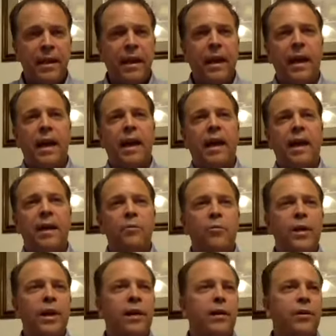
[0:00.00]
And
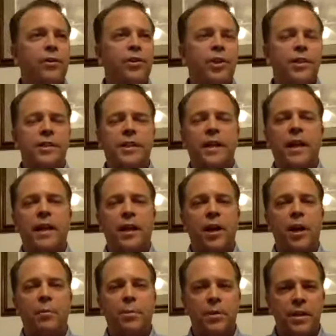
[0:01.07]
we are just again a
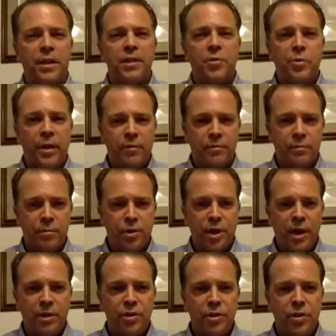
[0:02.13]
couple days away from
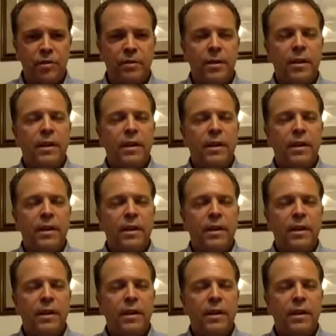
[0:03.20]
SHOT Show.